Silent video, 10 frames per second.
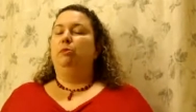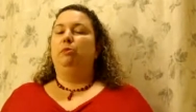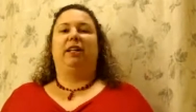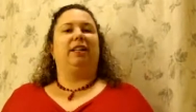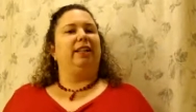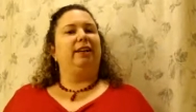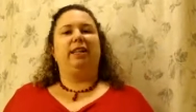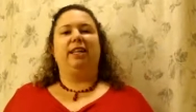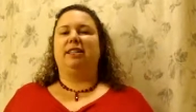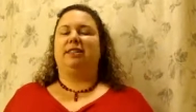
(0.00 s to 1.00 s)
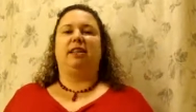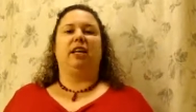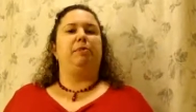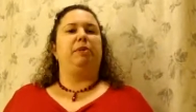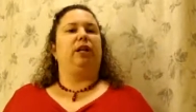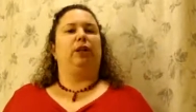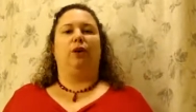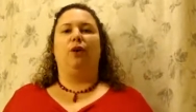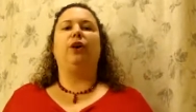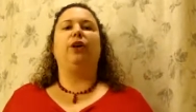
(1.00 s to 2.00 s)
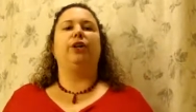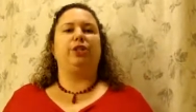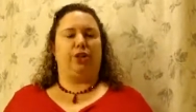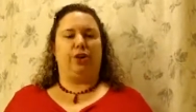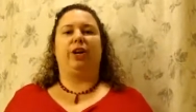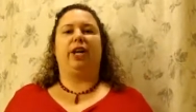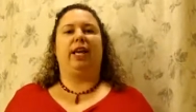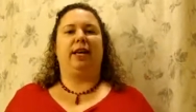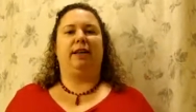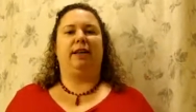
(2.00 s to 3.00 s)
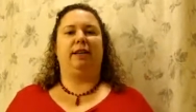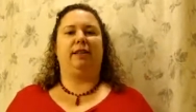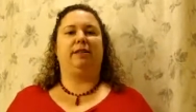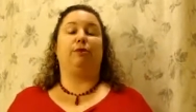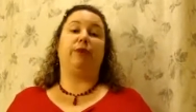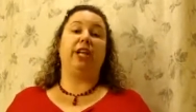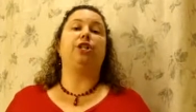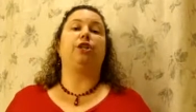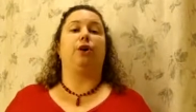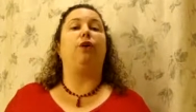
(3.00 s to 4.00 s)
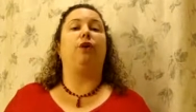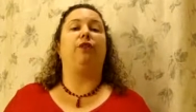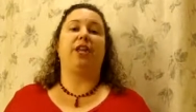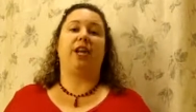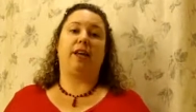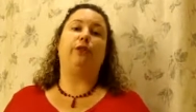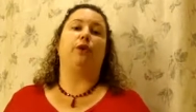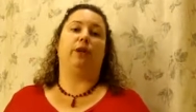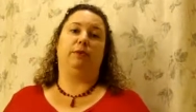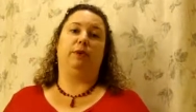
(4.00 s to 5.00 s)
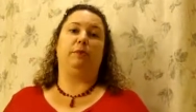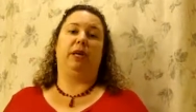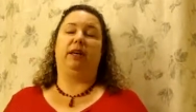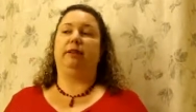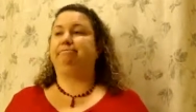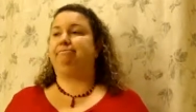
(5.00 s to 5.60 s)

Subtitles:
but clearly this is going to be a longer journey to reach goal than I thought it would be.